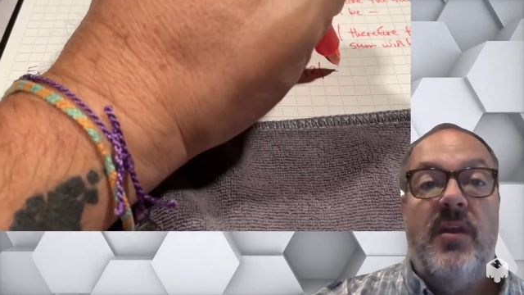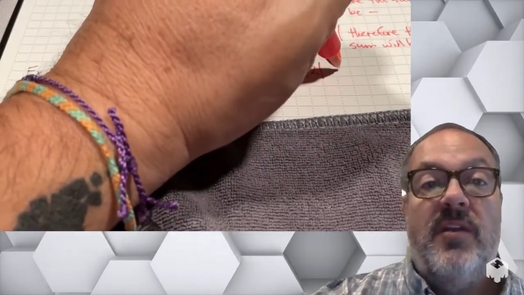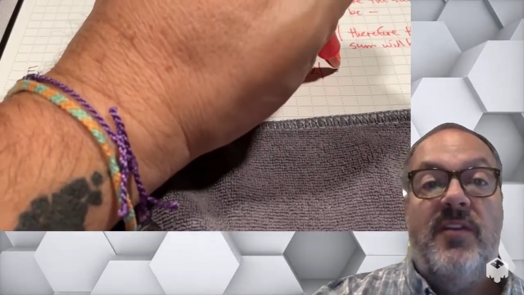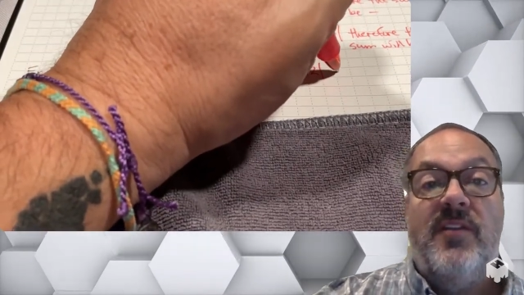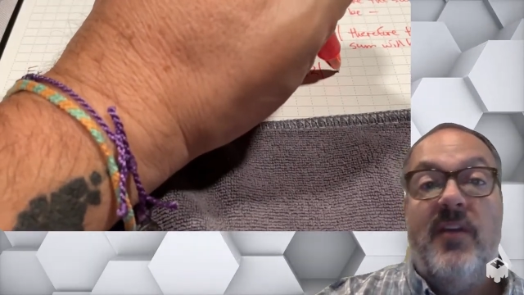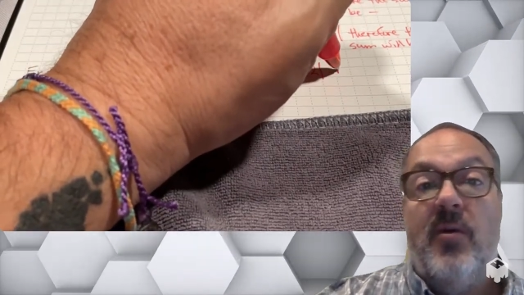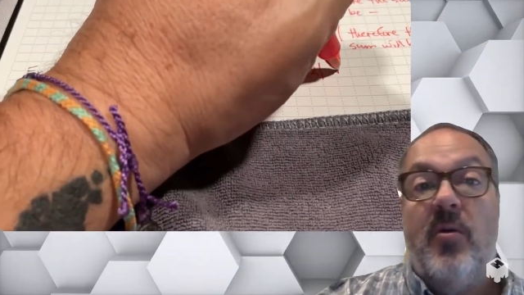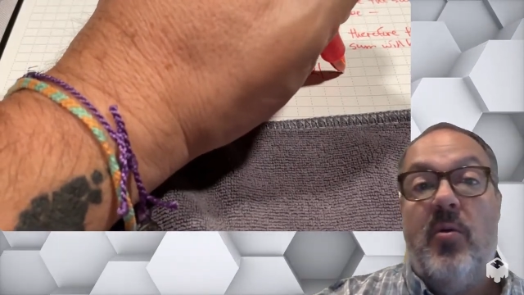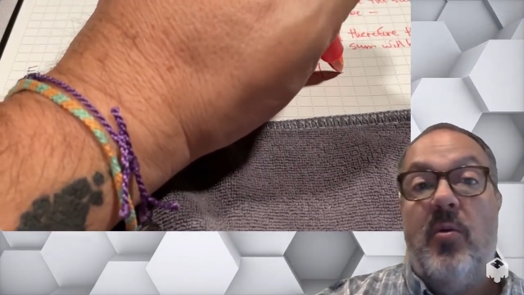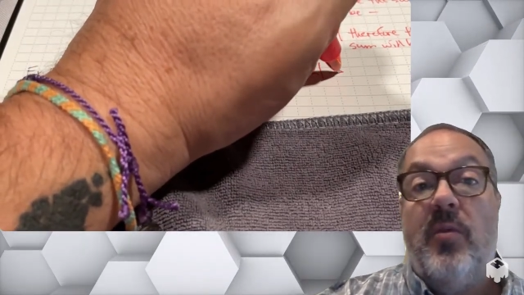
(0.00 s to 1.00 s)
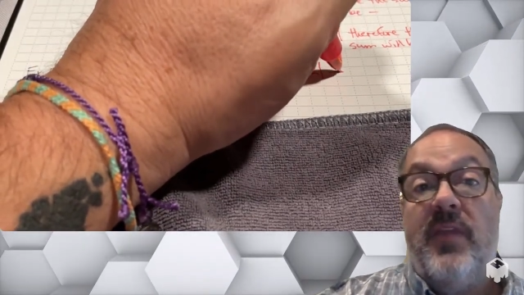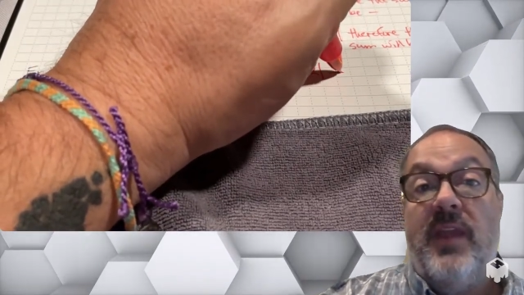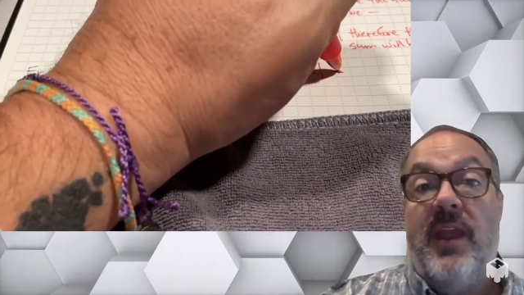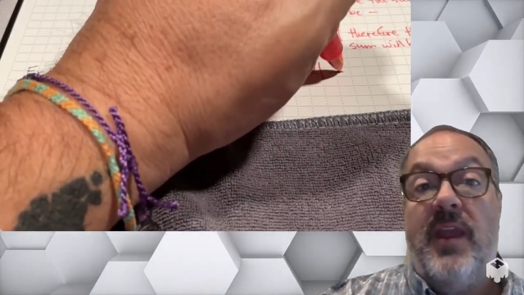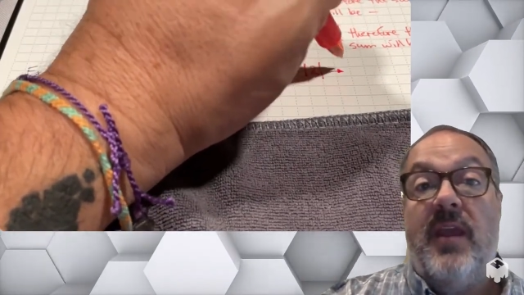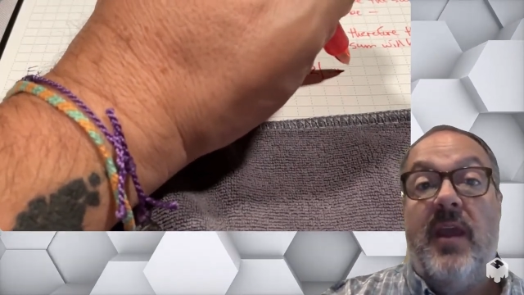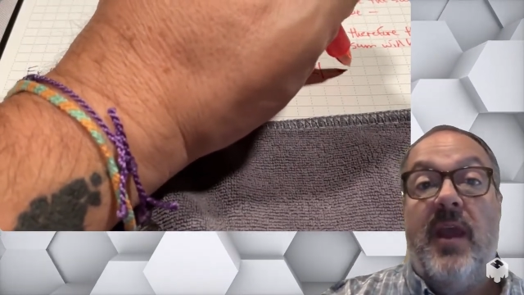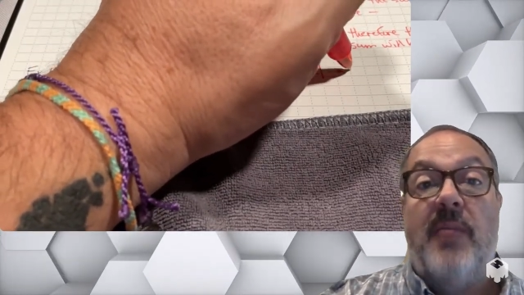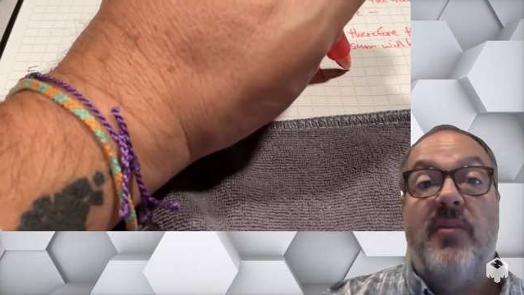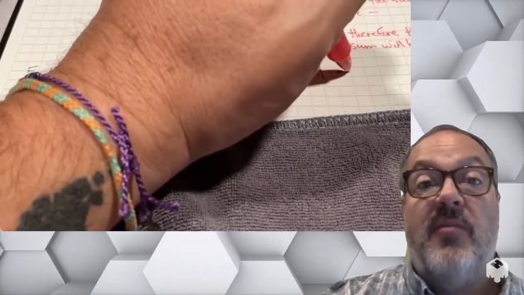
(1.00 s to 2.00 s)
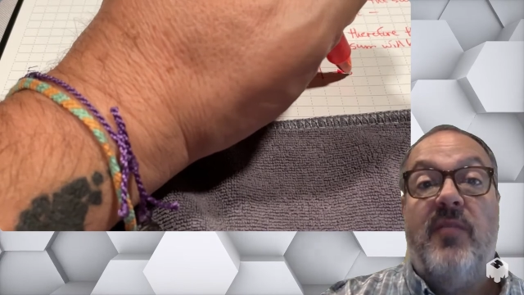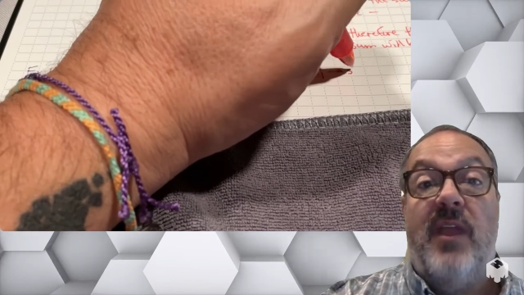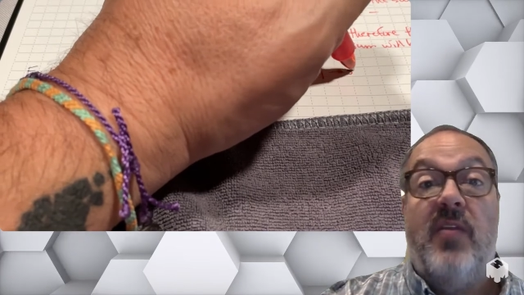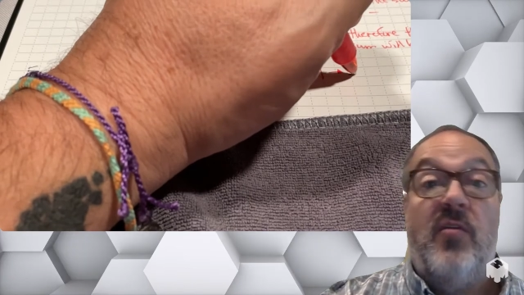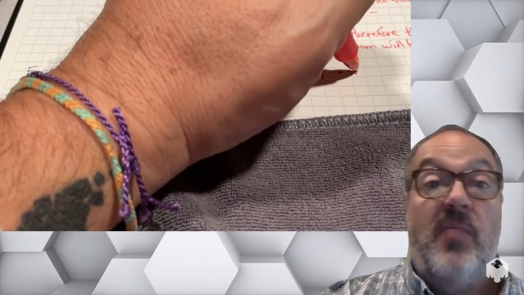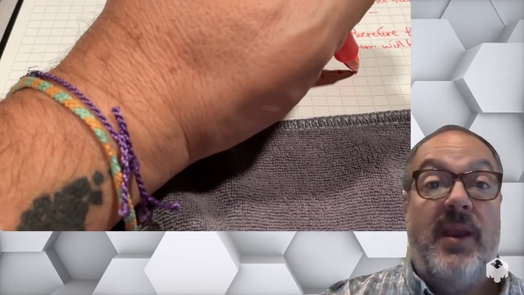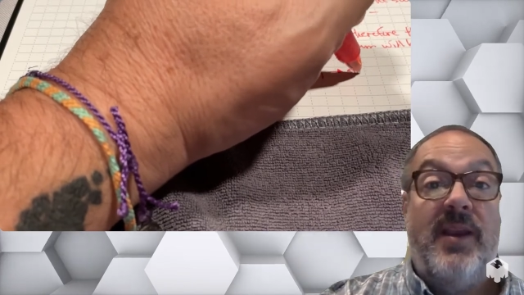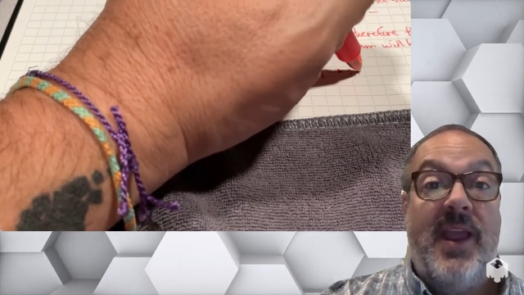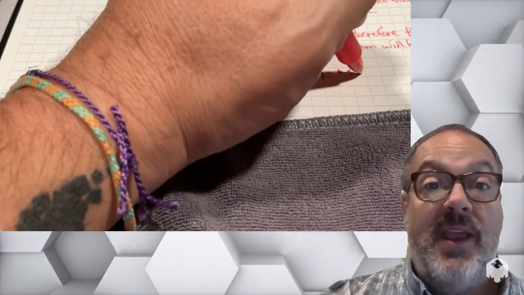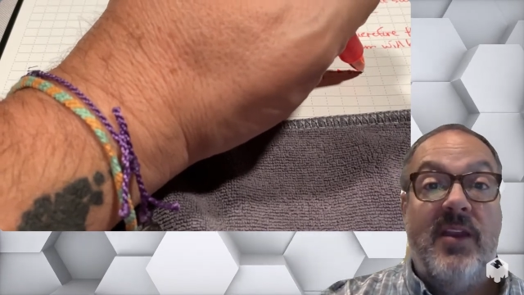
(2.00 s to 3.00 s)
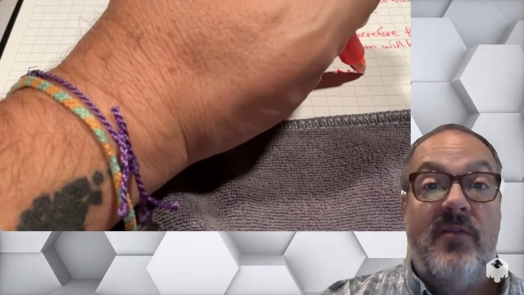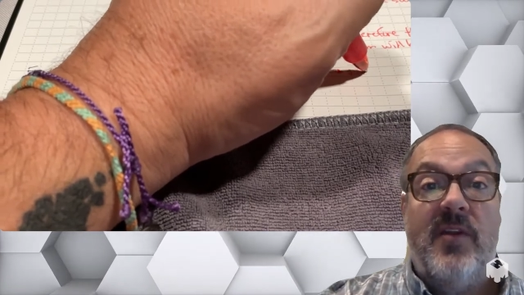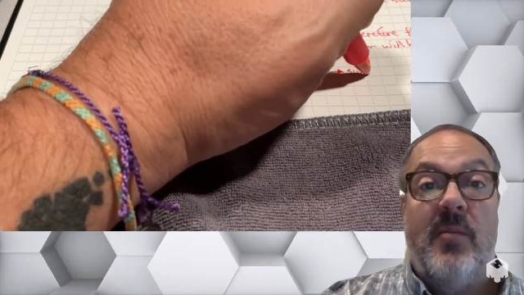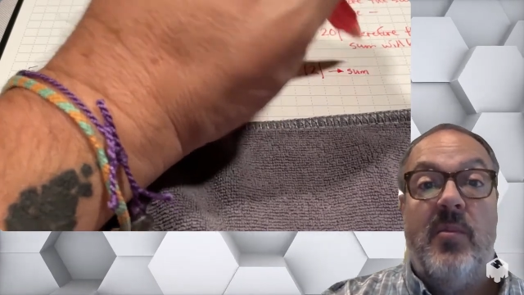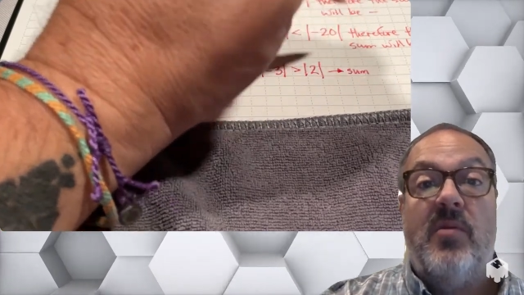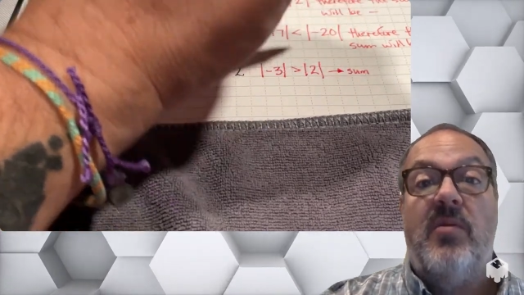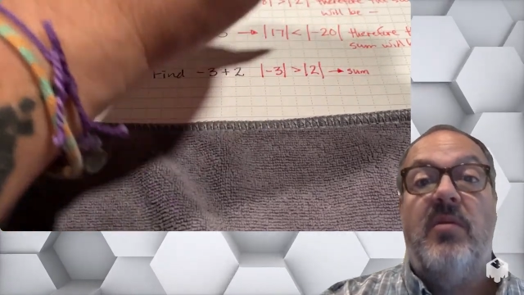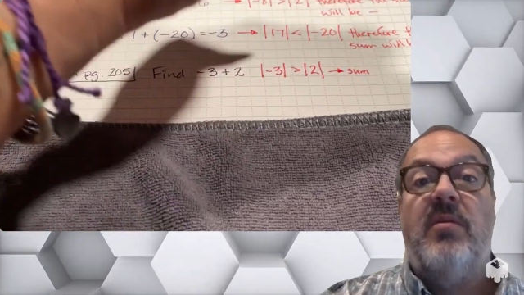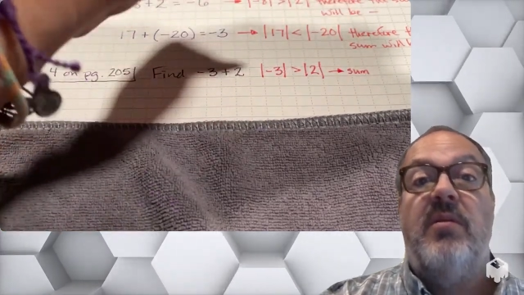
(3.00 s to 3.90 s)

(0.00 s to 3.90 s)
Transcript: So the absolute value of my negative number